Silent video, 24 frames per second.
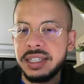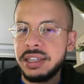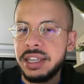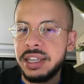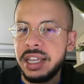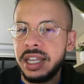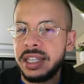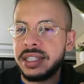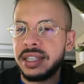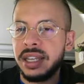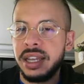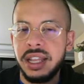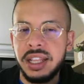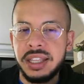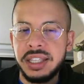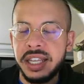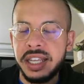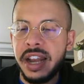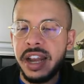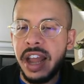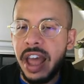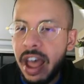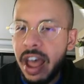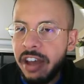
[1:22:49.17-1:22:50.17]
It's an
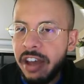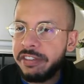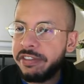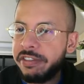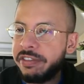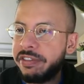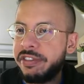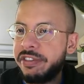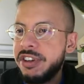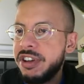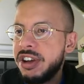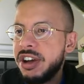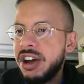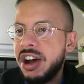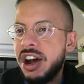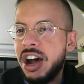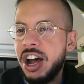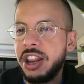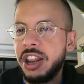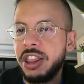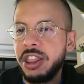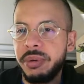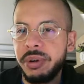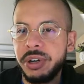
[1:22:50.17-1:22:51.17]
F on
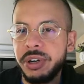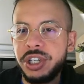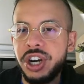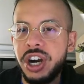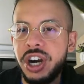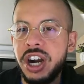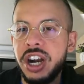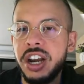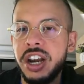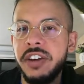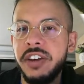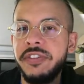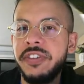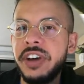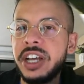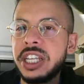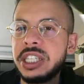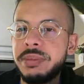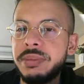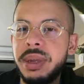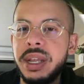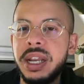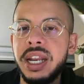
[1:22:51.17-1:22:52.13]
the return on investment.